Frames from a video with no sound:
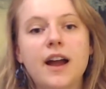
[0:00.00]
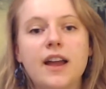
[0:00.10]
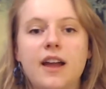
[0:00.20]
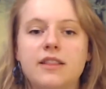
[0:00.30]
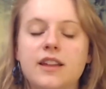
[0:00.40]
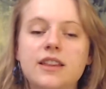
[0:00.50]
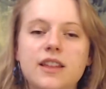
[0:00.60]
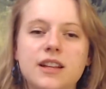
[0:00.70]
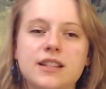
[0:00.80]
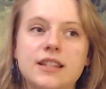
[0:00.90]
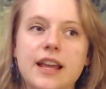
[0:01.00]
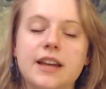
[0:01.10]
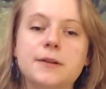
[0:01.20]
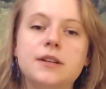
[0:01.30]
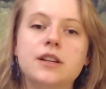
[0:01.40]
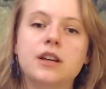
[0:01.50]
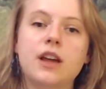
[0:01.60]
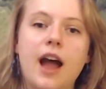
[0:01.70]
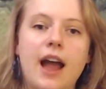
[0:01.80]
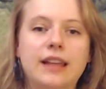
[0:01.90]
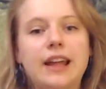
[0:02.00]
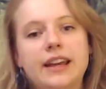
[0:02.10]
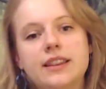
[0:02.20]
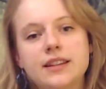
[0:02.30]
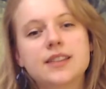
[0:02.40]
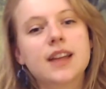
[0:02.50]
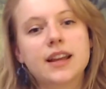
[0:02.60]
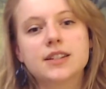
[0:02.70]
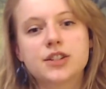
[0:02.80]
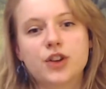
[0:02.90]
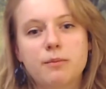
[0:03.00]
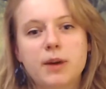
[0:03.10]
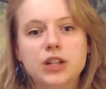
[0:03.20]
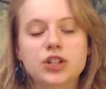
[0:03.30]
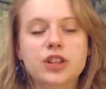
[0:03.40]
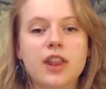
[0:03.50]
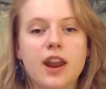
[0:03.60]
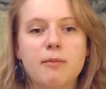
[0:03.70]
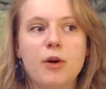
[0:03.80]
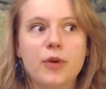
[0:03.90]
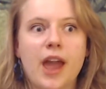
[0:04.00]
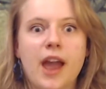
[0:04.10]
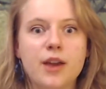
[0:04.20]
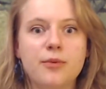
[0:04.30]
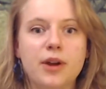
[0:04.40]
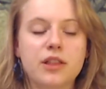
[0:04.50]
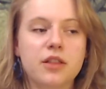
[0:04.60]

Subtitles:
think that it's like, I like the site so much that I'm okay with